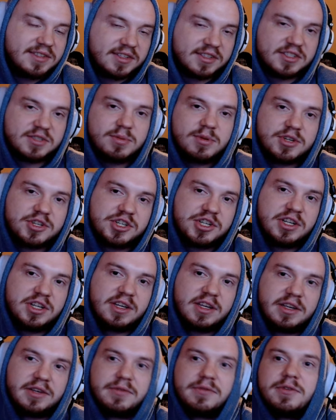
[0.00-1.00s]
especially
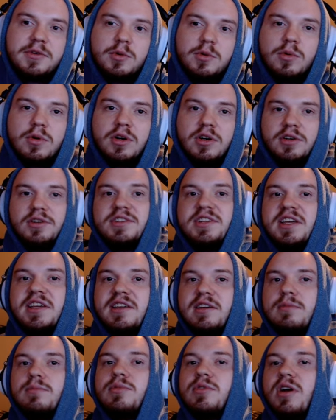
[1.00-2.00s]
if you are
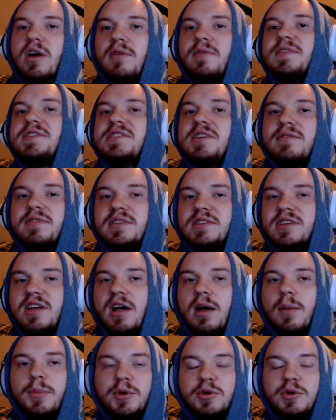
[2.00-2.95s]
taking profits off the top,